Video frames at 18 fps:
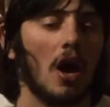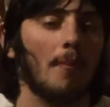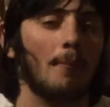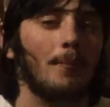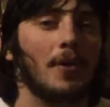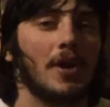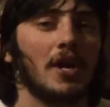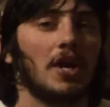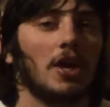a
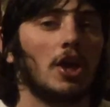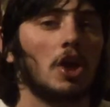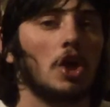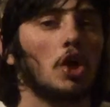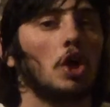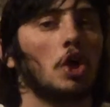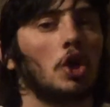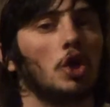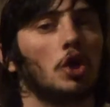big,
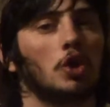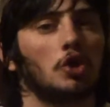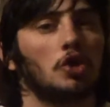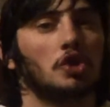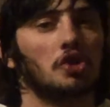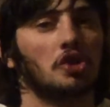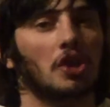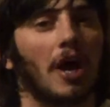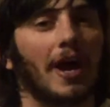huge
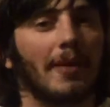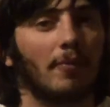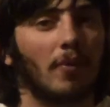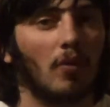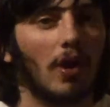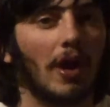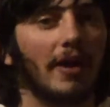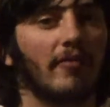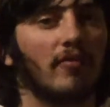
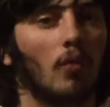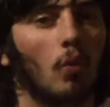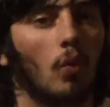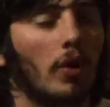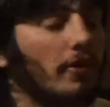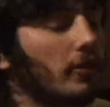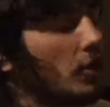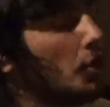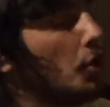sniper rifle
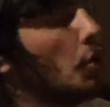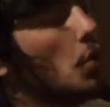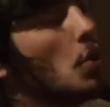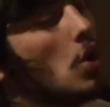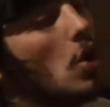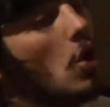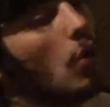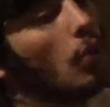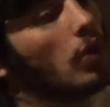with you
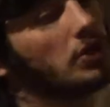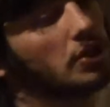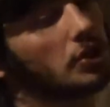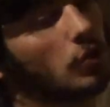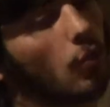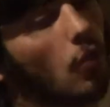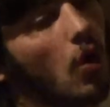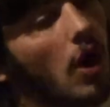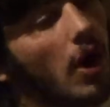when
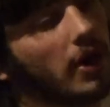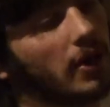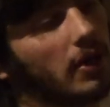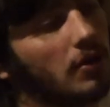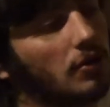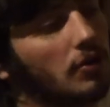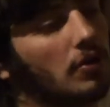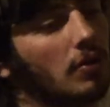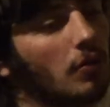you're
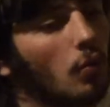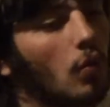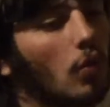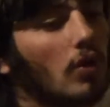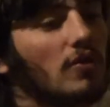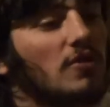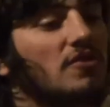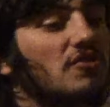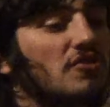walking through the
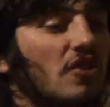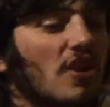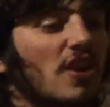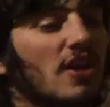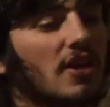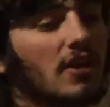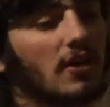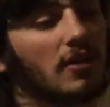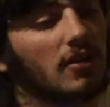woods,
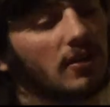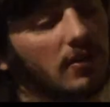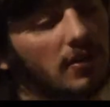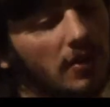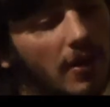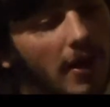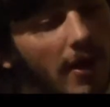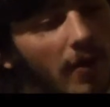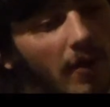
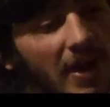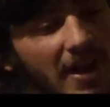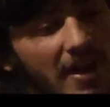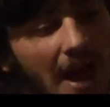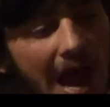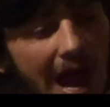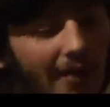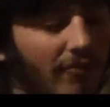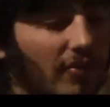you know,
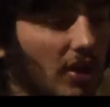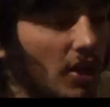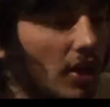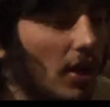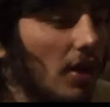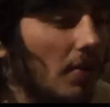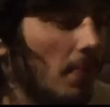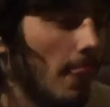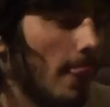in
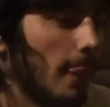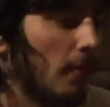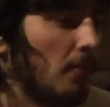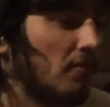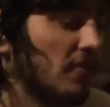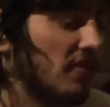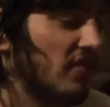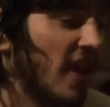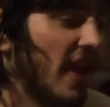Africa,
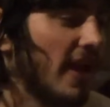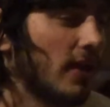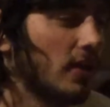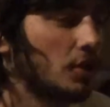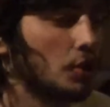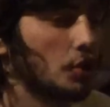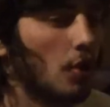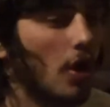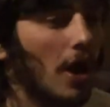to take
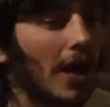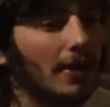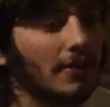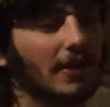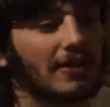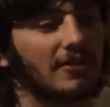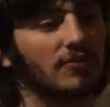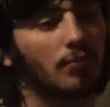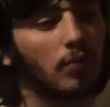a
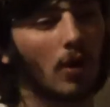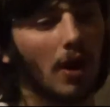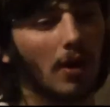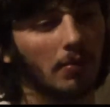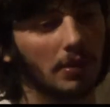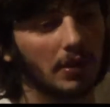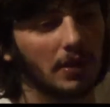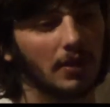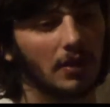shot that's
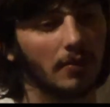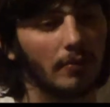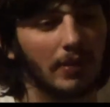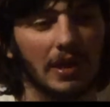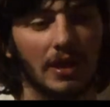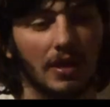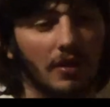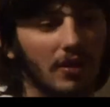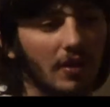probably going to
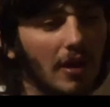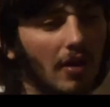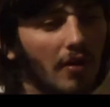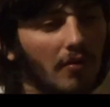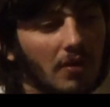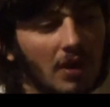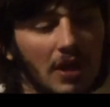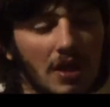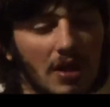be, you
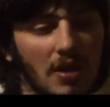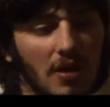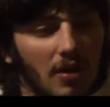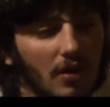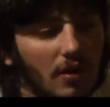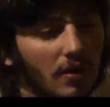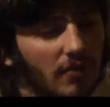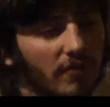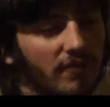know,
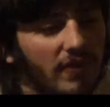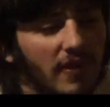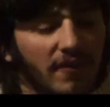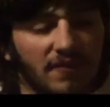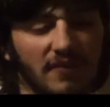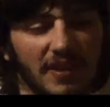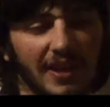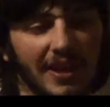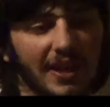
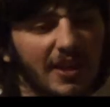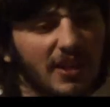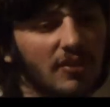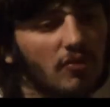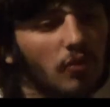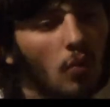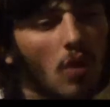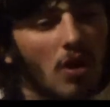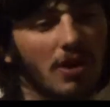15,
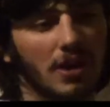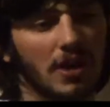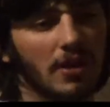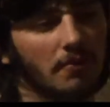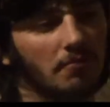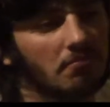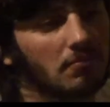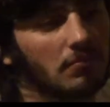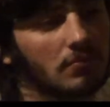
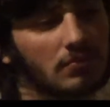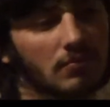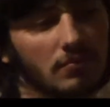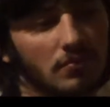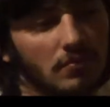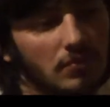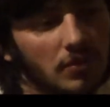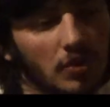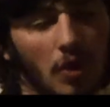20
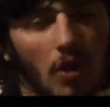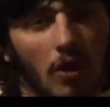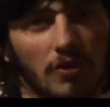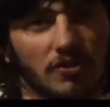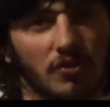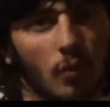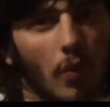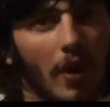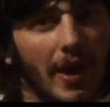
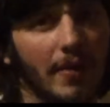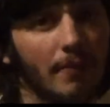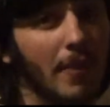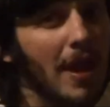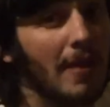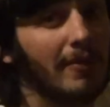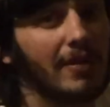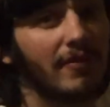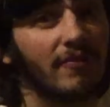yards away,
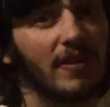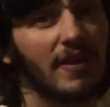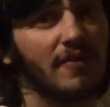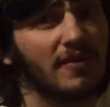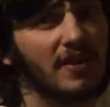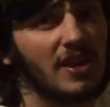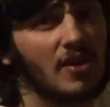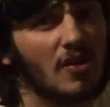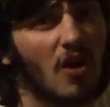maybe
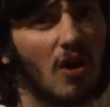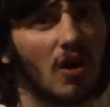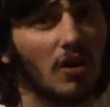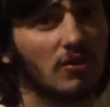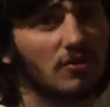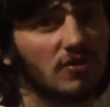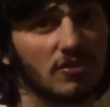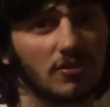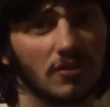50
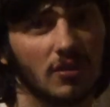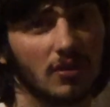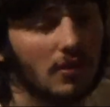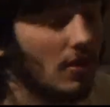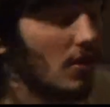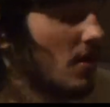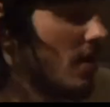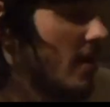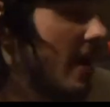yards
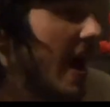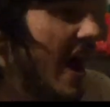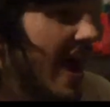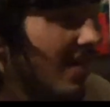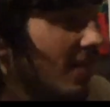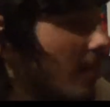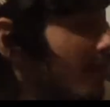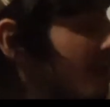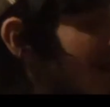
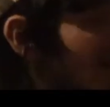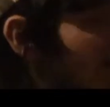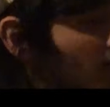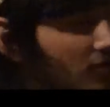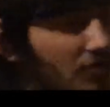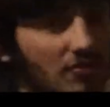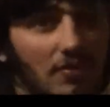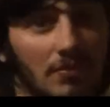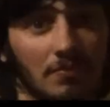at the
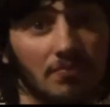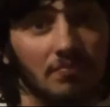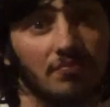most.